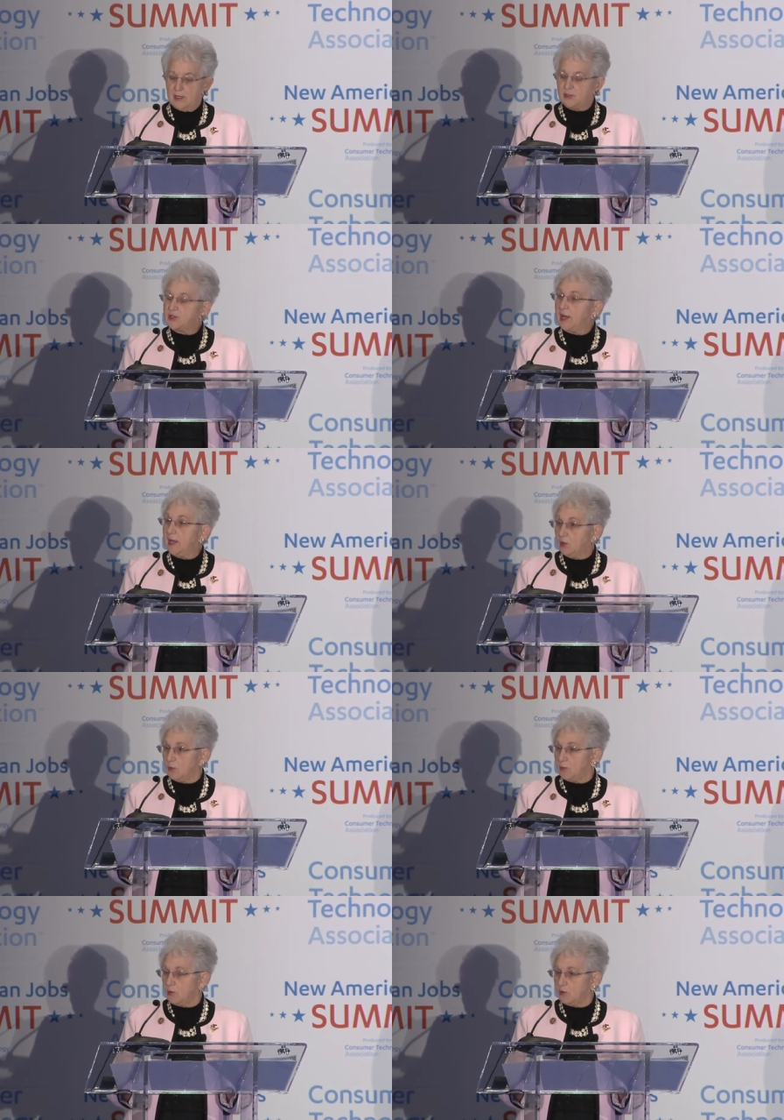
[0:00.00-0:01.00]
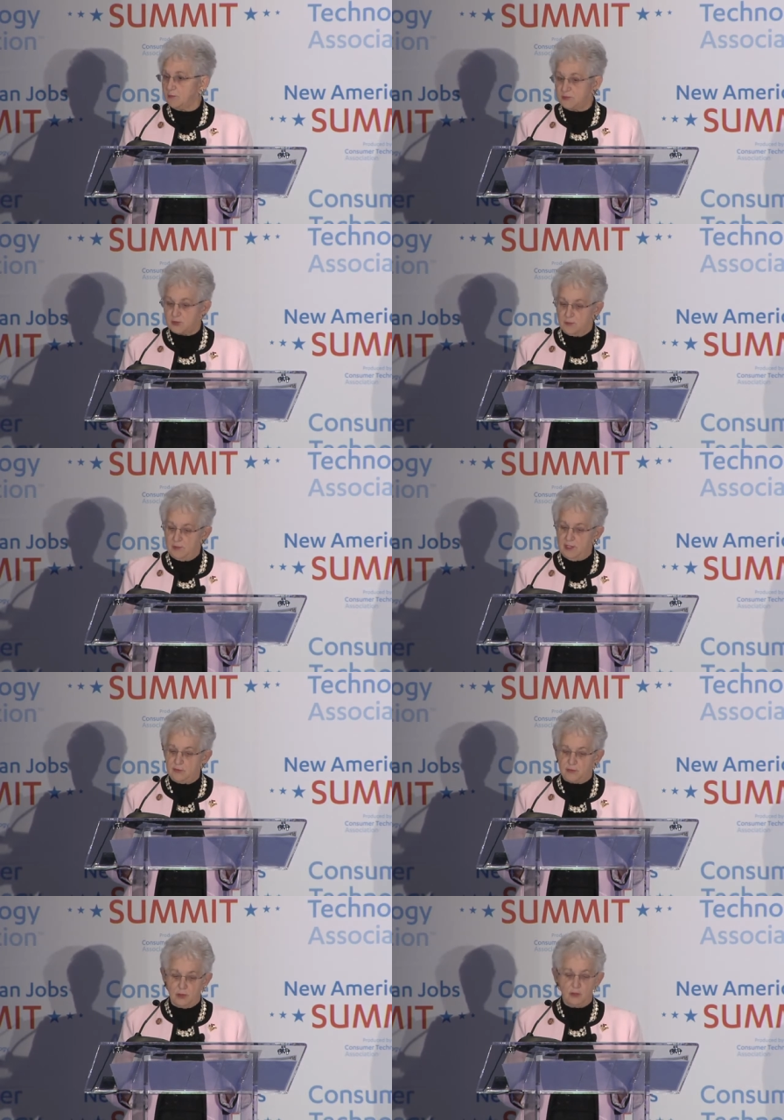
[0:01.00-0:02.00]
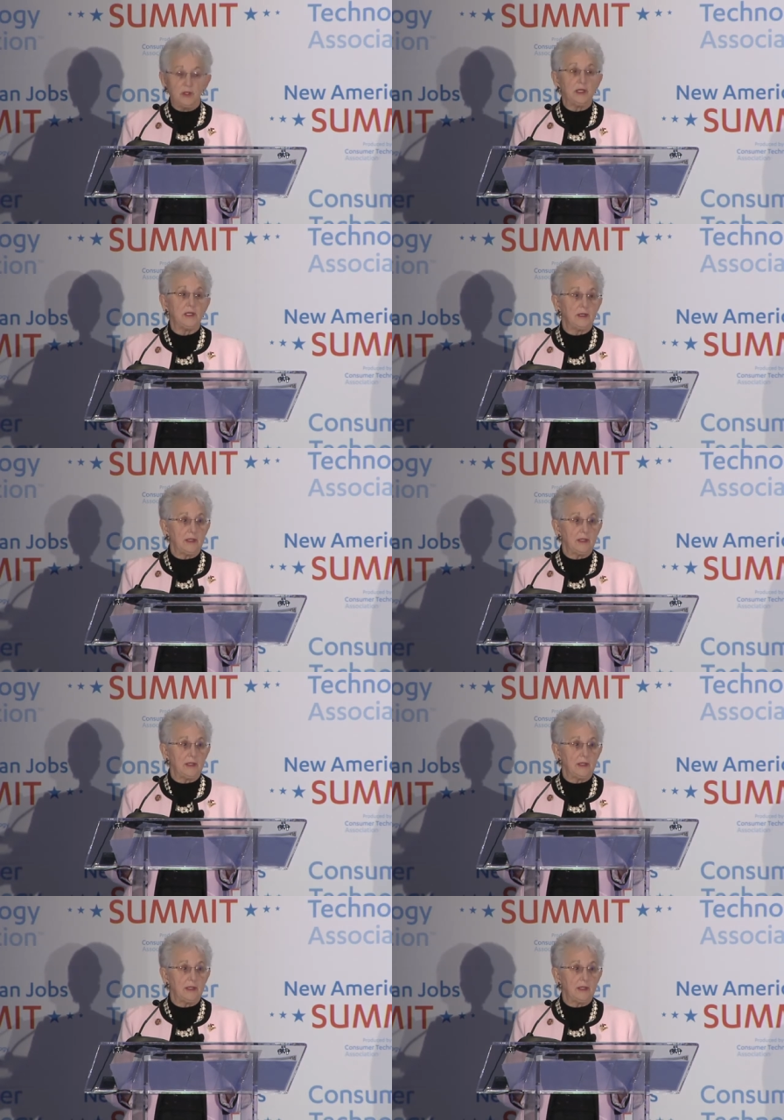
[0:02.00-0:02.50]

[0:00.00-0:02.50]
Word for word: and tailor programs to meet the unique